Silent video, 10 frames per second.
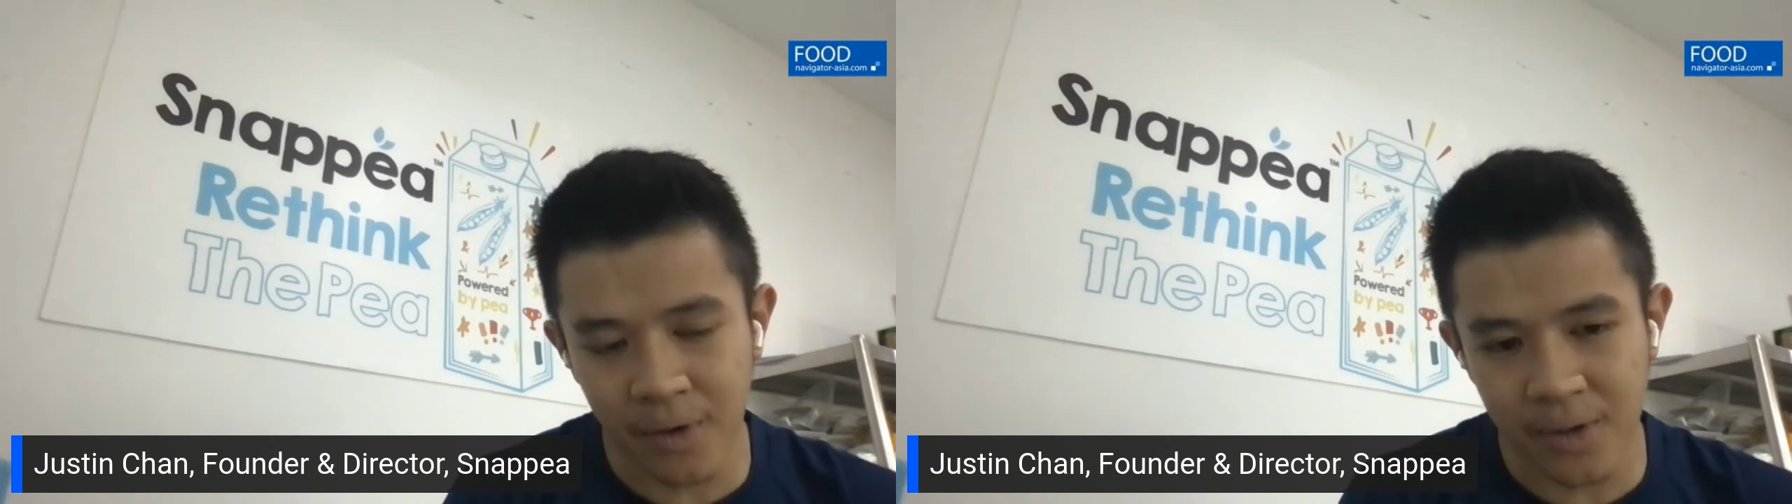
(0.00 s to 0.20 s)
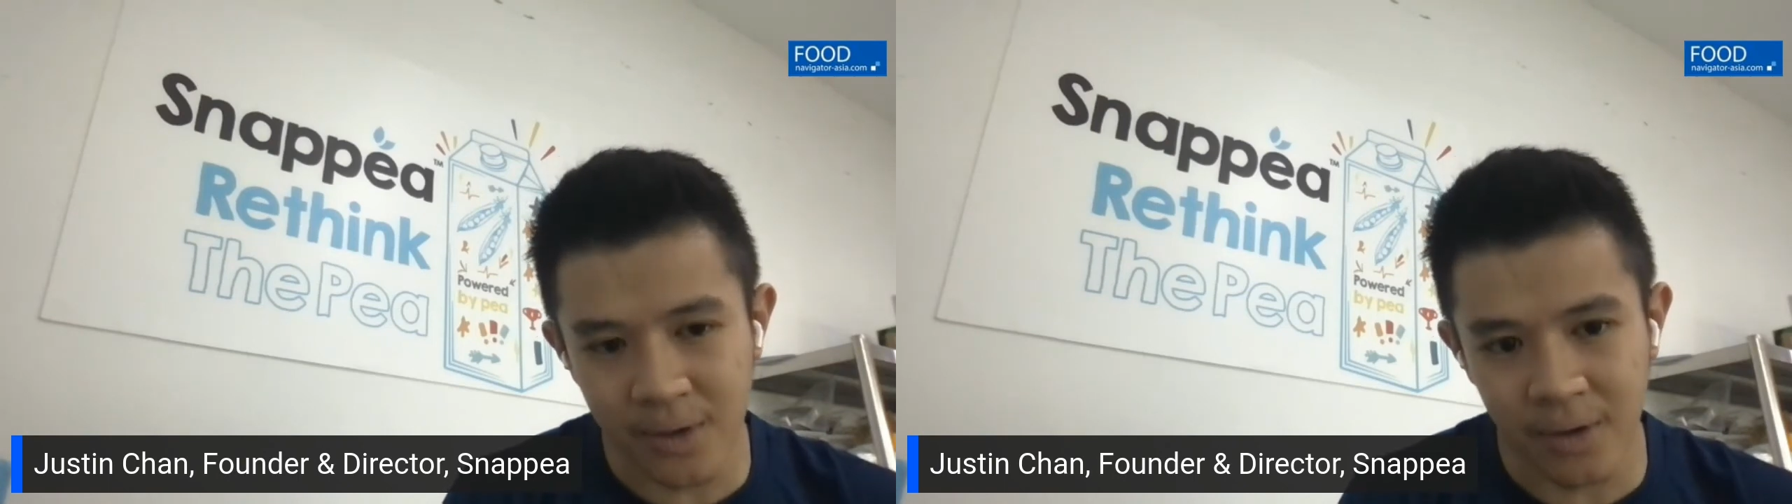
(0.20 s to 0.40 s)

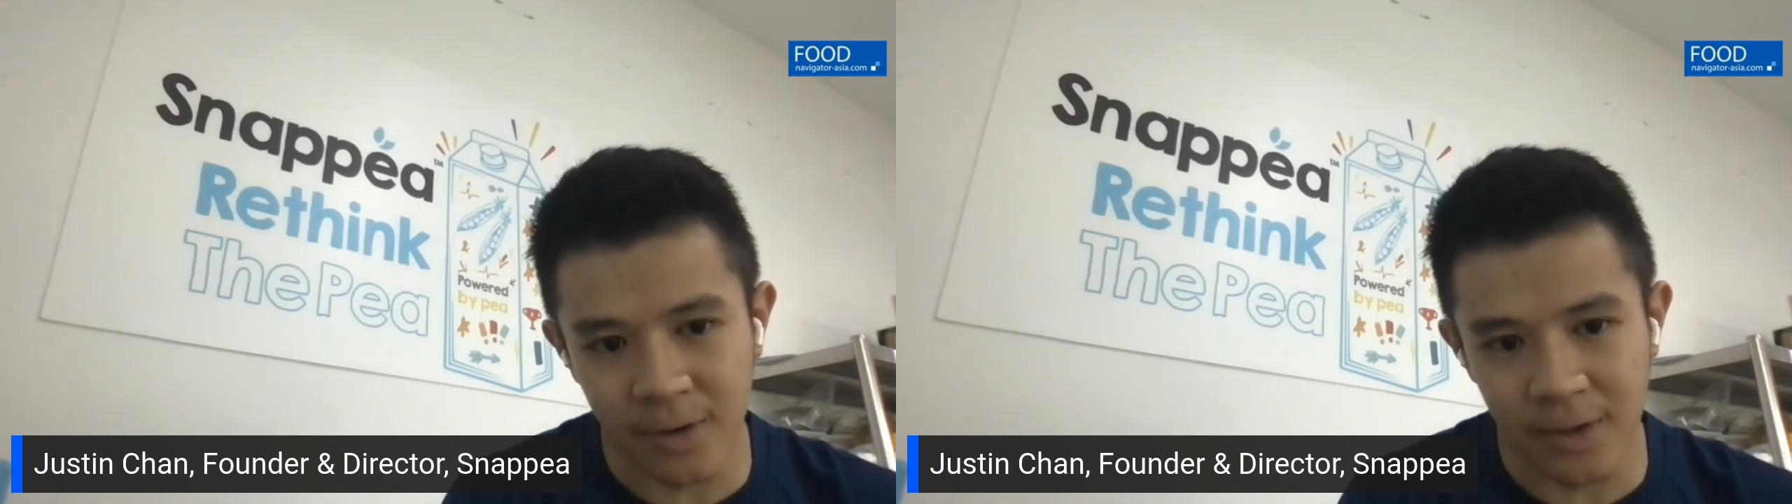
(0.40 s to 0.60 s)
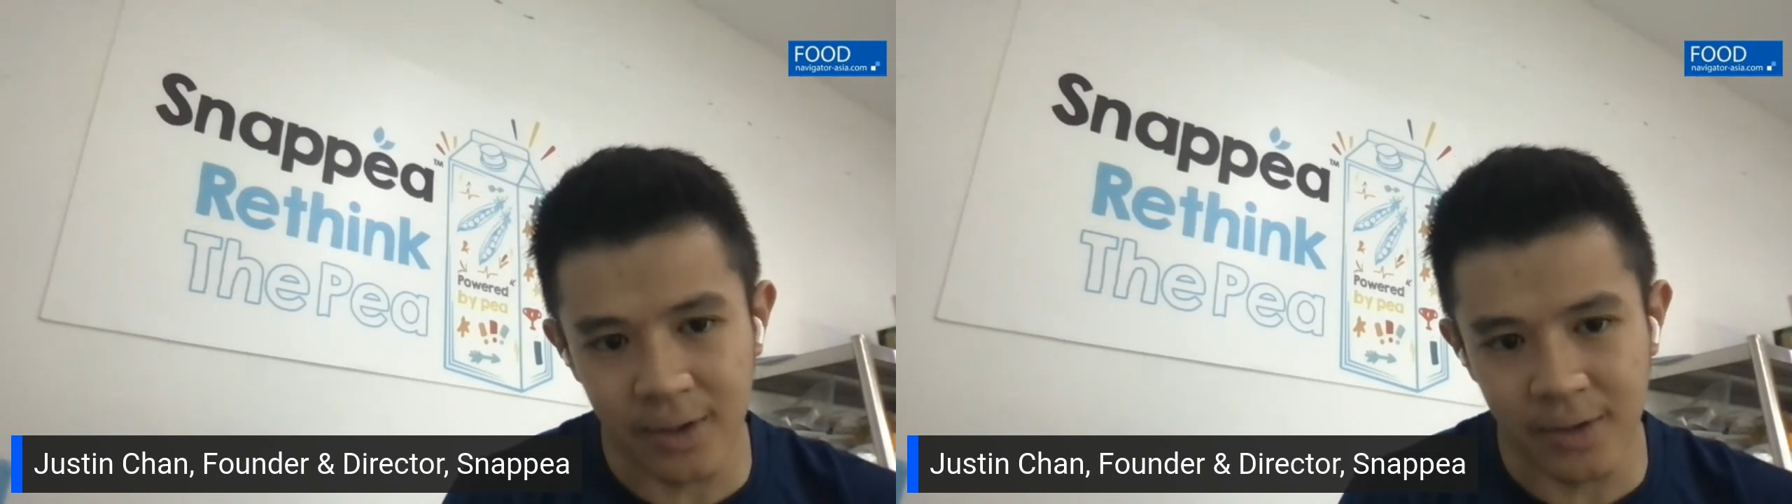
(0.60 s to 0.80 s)
focus
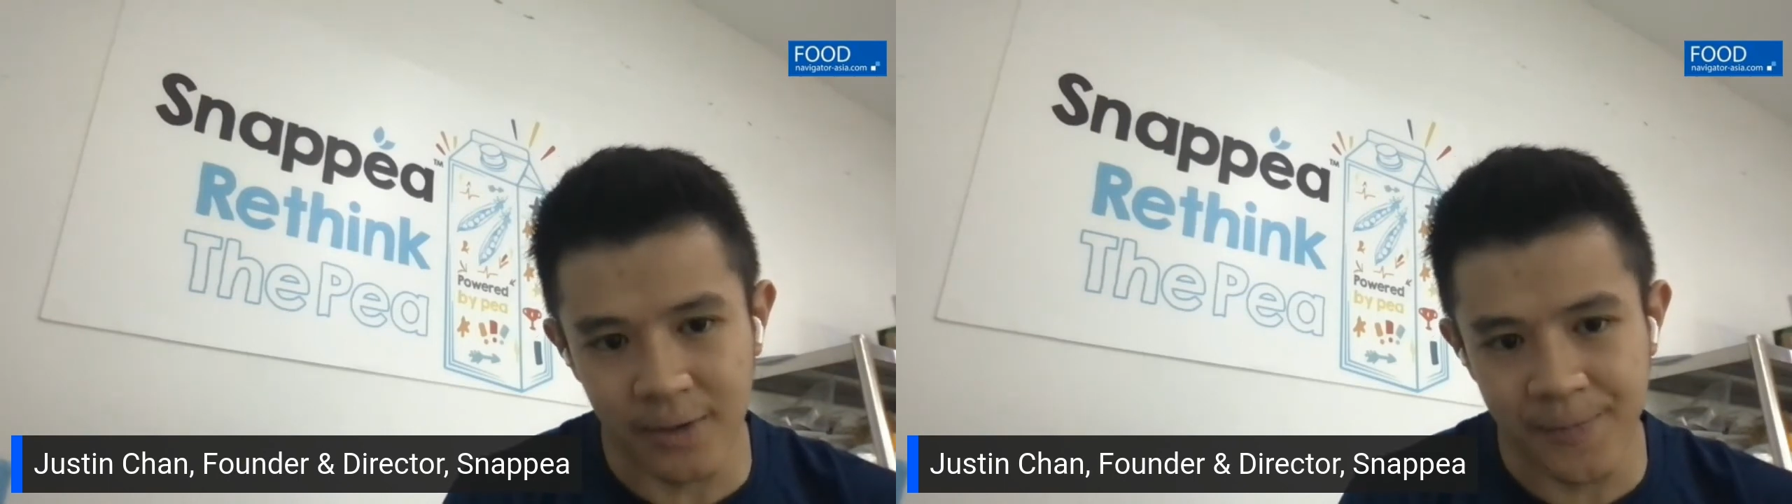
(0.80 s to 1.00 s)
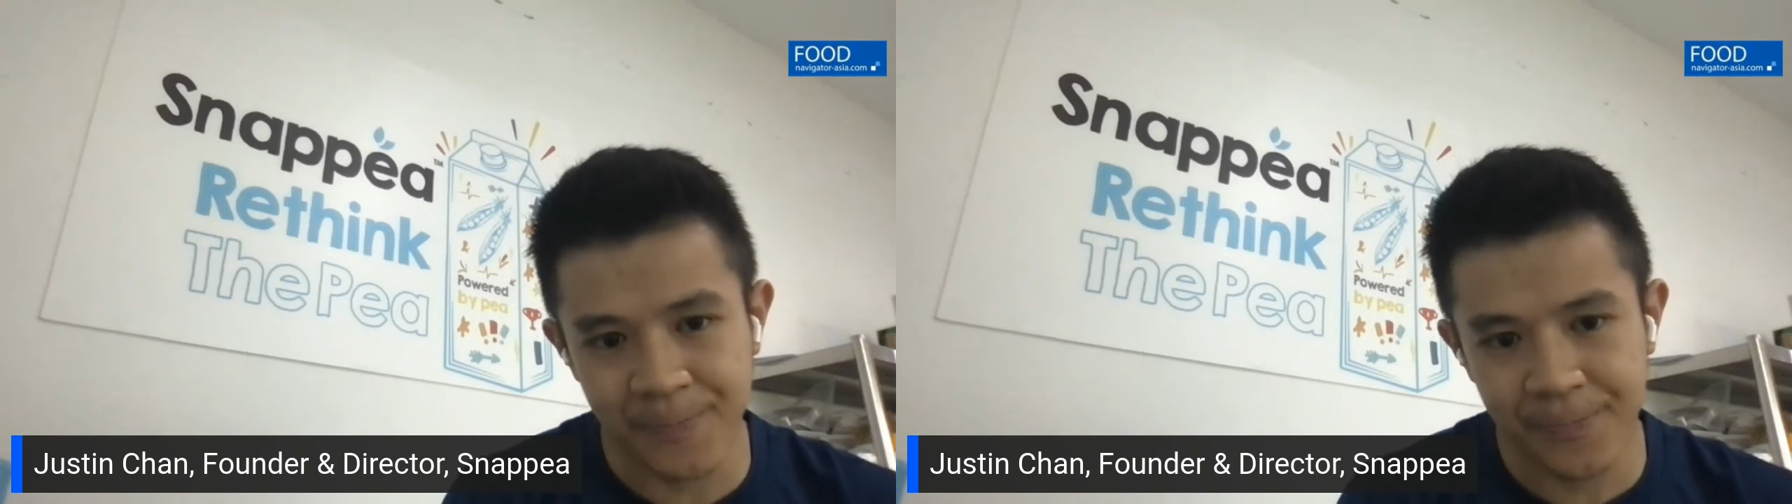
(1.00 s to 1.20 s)
on
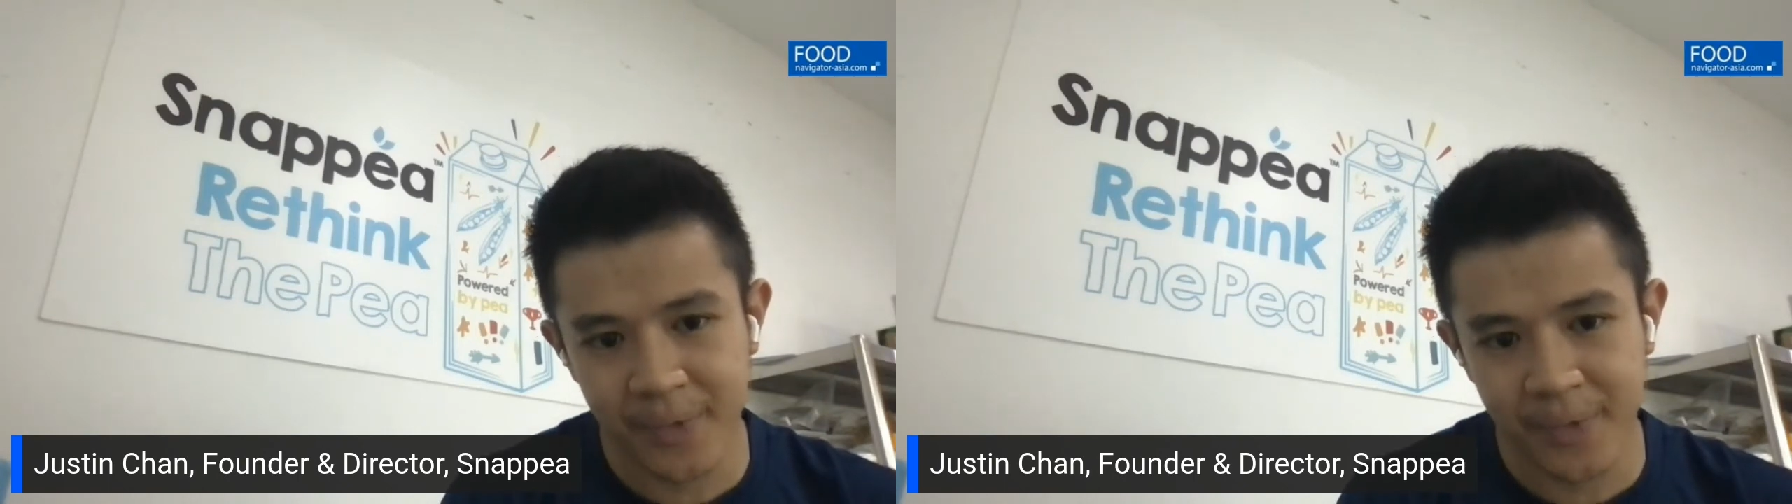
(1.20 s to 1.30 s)
the